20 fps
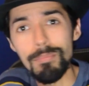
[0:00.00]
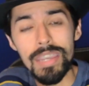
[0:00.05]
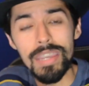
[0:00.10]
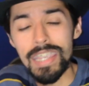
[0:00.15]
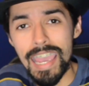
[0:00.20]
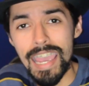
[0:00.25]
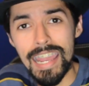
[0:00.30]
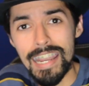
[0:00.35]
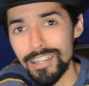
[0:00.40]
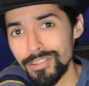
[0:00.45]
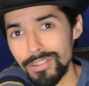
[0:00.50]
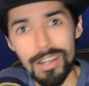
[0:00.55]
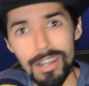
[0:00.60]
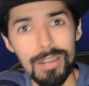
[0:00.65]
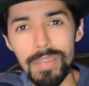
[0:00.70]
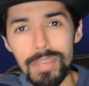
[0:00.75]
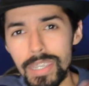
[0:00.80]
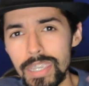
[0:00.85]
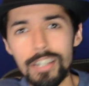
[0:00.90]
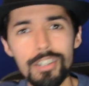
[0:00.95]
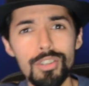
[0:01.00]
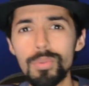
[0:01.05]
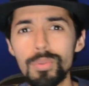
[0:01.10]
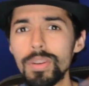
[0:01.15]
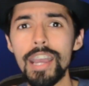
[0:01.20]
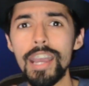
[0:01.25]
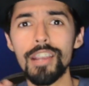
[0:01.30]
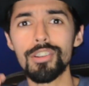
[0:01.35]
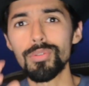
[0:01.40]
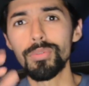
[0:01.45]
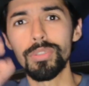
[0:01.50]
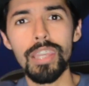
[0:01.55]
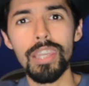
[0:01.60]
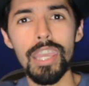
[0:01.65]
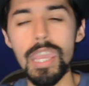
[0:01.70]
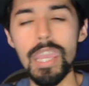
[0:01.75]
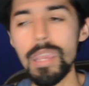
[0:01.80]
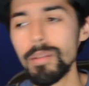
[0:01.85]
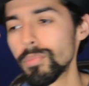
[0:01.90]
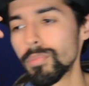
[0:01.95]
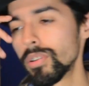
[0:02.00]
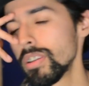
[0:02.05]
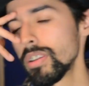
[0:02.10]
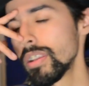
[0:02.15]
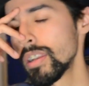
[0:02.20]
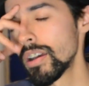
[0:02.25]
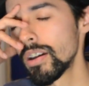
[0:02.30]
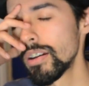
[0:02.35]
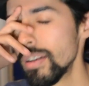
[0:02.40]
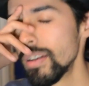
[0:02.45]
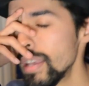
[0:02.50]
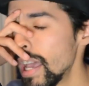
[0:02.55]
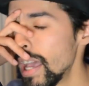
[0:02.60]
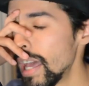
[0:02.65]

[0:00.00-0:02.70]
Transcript: mechanic, trying to make it into an actual game, or, you know,